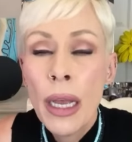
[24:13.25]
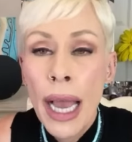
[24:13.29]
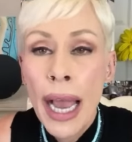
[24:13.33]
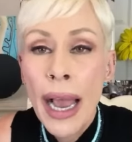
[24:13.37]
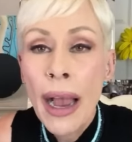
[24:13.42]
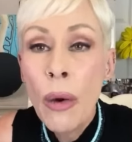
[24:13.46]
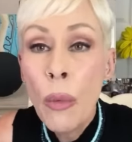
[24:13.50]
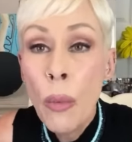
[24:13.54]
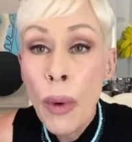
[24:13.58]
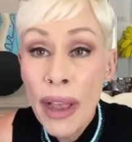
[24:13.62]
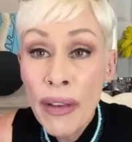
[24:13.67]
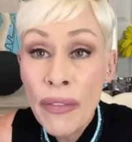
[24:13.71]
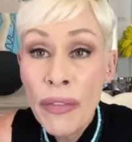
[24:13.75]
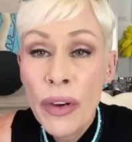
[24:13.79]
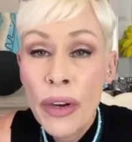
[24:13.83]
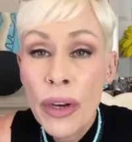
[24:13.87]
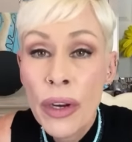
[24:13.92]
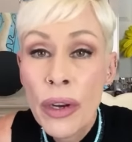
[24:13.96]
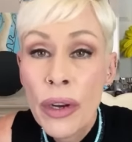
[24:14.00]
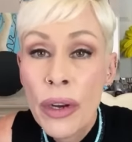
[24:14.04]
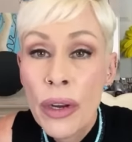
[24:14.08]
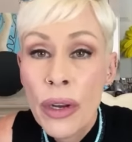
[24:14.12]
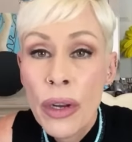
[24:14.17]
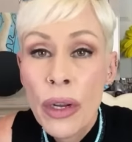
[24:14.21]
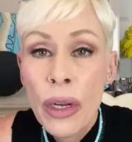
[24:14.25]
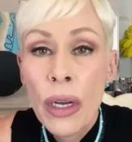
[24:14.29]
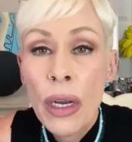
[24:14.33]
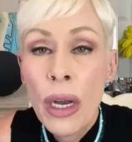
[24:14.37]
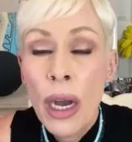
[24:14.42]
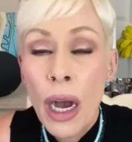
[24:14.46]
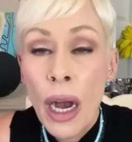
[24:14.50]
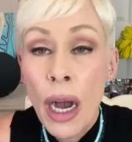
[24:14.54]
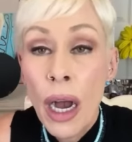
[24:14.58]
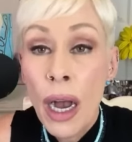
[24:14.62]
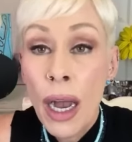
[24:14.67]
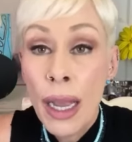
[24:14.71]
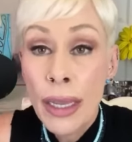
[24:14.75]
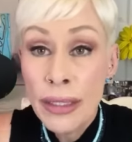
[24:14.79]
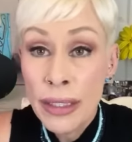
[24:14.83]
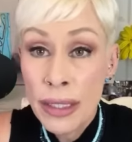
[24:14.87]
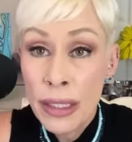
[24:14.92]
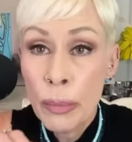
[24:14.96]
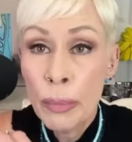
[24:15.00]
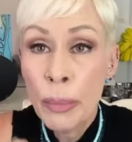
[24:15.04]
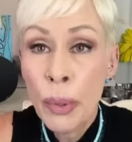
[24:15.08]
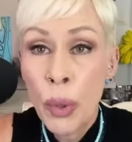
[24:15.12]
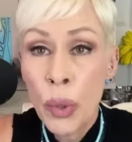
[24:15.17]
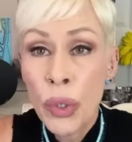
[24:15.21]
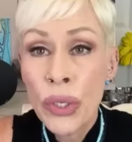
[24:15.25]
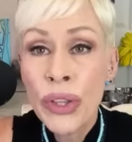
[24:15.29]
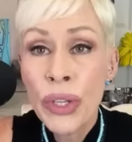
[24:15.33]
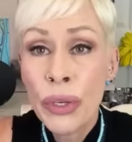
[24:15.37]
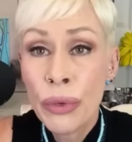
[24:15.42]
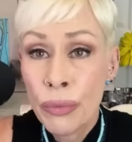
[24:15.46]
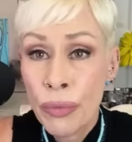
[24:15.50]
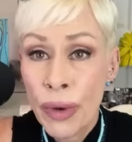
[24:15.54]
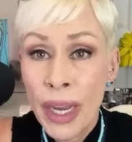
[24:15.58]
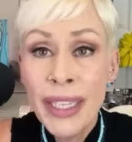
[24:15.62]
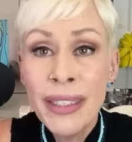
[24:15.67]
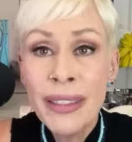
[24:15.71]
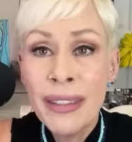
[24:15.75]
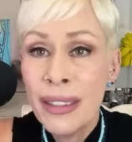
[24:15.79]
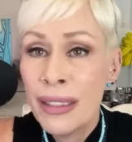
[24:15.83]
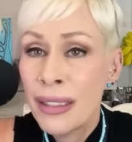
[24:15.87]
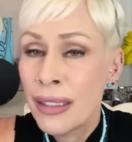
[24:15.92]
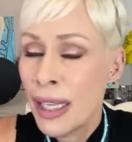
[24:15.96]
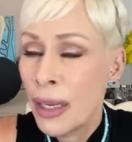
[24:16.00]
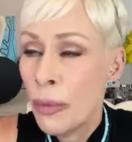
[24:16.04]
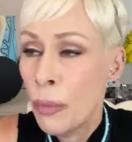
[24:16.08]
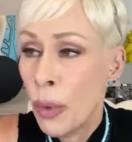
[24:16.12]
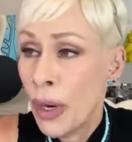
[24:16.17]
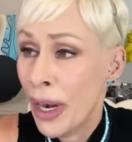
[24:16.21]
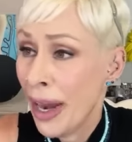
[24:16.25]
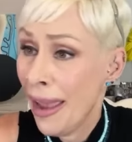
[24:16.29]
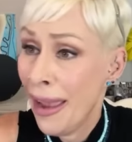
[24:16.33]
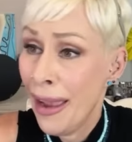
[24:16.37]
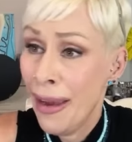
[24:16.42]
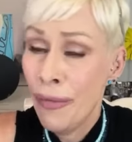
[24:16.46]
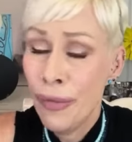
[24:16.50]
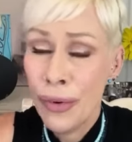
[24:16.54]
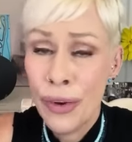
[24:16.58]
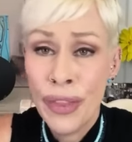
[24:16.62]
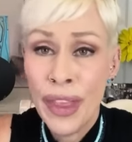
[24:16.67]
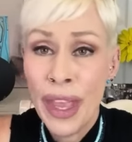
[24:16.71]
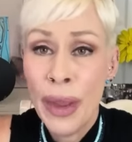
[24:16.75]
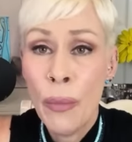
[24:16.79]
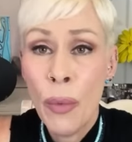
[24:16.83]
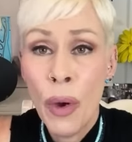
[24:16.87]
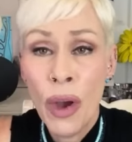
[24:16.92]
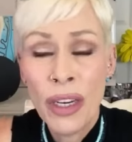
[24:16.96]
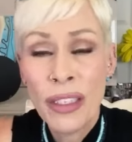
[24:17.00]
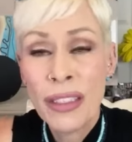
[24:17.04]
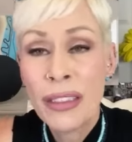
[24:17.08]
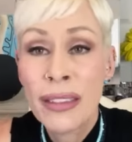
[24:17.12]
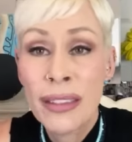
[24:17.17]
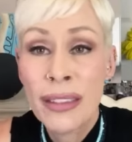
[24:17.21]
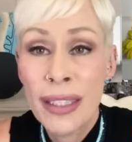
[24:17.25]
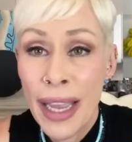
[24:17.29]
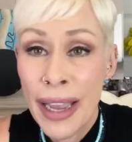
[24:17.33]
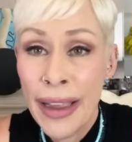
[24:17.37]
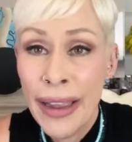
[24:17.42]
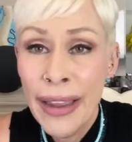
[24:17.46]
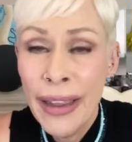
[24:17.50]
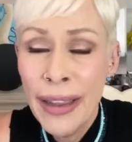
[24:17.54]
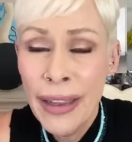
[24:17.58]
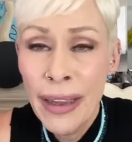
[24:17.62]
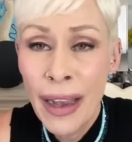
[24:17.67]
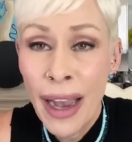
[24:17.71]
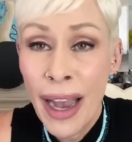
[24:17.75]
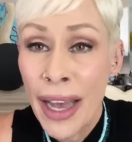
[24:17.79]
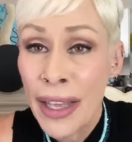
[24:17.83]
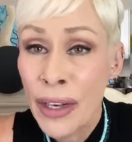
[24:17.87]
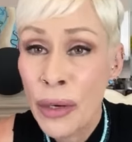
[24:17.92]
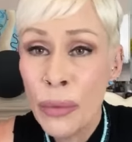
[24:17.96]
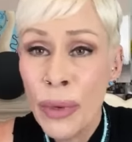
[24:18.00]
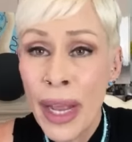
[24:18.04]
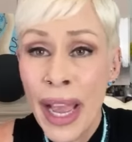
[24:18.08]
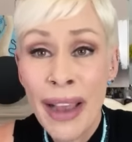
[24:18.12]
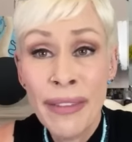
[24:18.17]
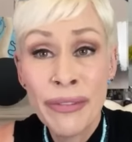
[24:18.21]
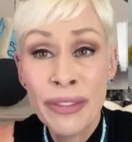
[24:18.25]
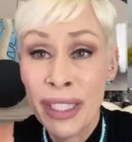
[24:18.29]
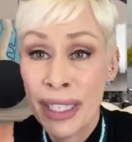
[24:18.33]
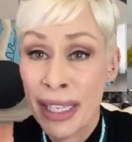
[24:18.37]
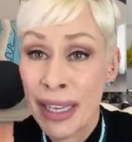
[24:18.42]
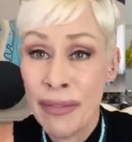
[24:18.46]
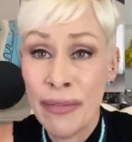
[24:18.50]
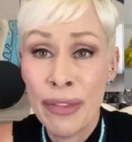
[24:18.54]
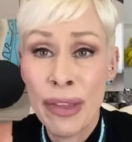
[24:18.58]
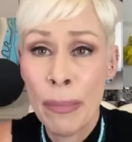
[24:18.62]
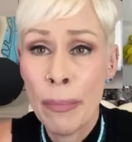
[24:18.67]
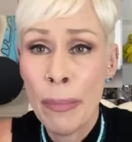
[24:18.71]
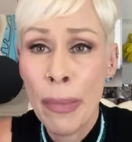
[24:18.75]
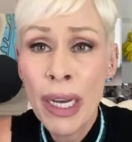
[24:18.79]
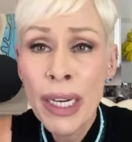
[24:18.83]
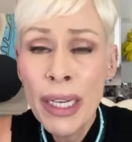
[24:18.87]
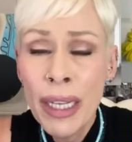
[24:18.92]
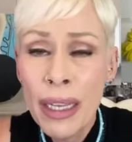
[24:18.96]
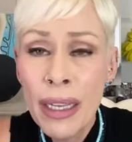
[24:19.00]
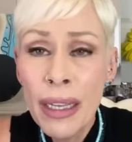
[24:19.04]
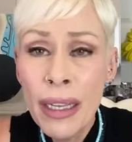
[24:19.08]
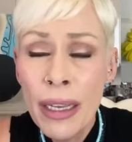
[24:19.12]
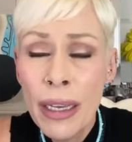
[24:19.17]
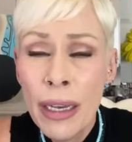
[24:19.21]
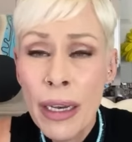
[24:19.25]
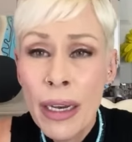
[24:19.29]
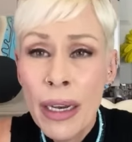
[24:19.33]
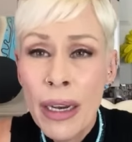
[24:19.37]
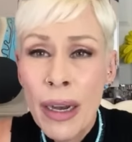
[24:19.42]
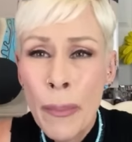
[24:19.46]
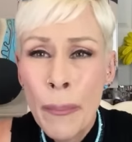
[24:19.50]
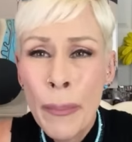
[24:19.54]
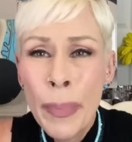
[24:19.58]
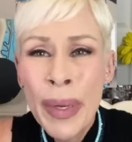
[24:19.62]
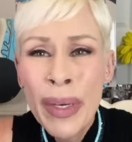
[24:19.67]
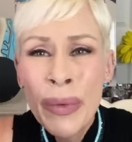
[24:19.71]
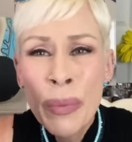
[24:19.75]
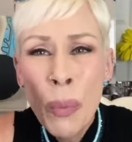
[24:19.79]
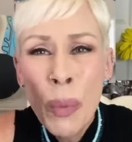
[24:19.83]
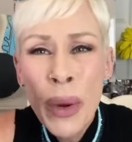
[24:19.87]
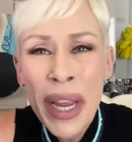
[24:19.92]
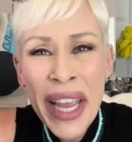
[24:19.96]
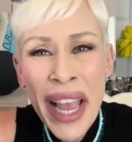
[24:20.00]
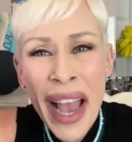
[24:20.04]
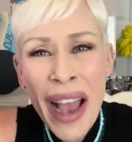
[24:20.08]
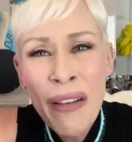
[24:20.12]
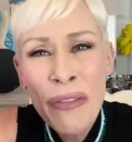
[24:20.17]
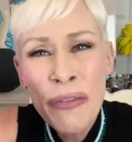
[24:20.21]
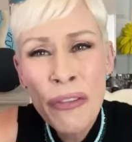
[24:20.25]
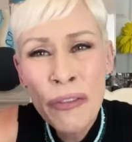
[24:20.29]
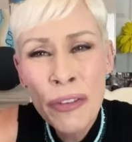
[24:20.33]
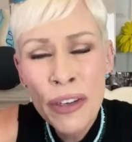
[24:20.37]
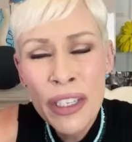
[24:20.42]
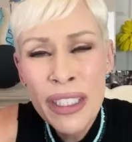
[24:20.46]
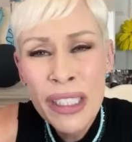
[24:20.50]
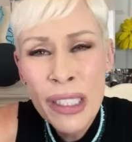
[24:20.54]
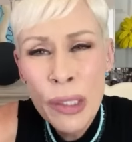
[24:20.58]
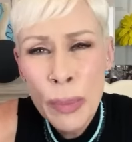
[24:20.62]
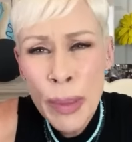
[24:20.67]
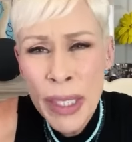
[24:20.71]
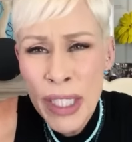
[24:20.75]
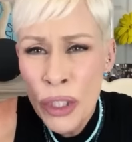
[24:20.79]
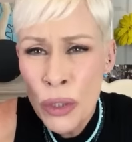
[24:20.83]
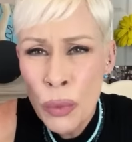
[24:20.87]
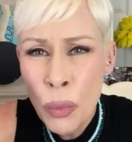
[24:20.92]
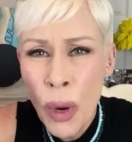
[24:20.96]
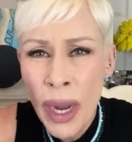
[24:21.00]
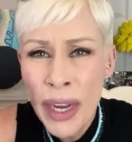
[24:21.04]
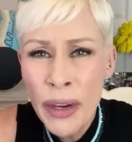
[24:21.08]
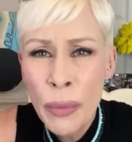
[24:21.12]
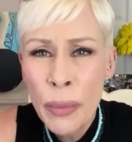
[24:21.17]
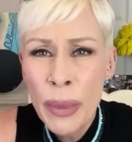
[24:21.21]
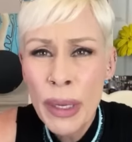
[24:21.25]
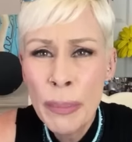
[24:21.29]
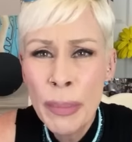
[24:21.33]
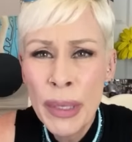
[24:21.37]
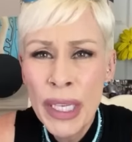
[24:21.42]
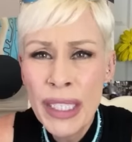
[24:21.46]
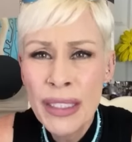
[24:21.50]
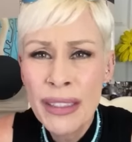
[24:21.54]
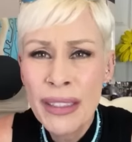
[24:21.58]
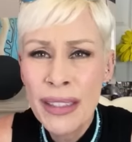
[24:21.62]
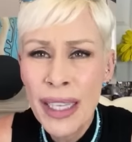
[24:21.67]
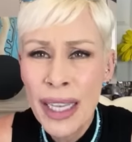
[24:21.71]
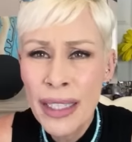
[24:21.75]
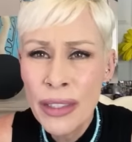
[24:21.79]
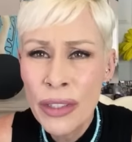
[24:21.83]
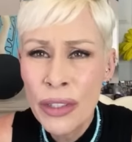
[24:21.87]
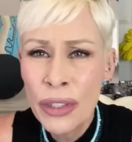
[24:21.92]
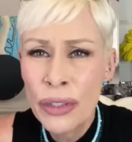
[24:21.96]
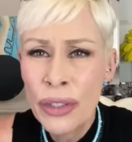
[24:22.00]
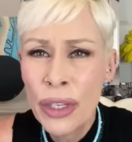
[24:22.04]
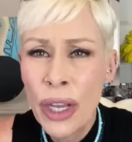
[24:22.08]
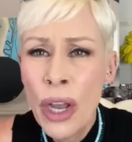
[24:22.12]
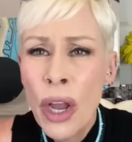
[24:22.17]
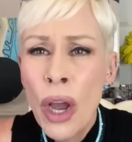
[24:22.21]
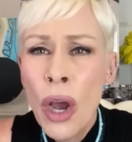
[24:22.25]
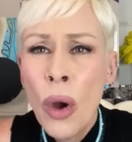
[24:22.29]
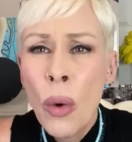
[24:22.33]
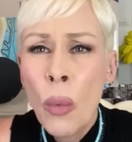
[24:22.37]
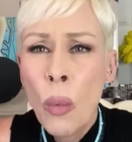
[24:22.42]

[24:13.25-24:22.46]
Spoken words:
However, I support their right to say whatever they want to say. I don't have to give them money, but we have free speech. Why are we being censored?